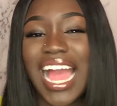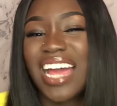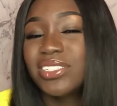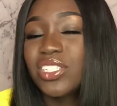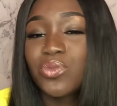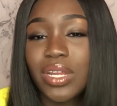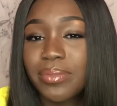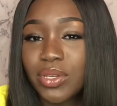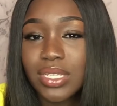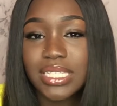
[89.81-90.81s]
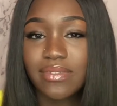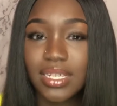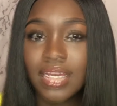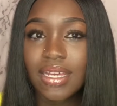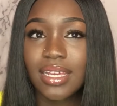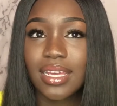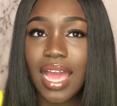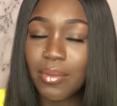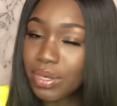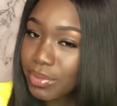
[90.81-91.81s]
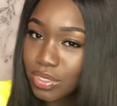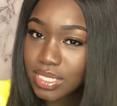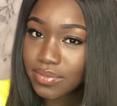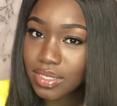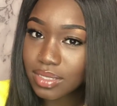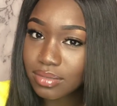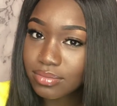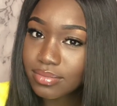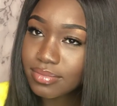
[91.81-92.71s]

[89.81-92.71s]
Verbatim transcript: Like I just want to be on TV. Like, I want to be on TV.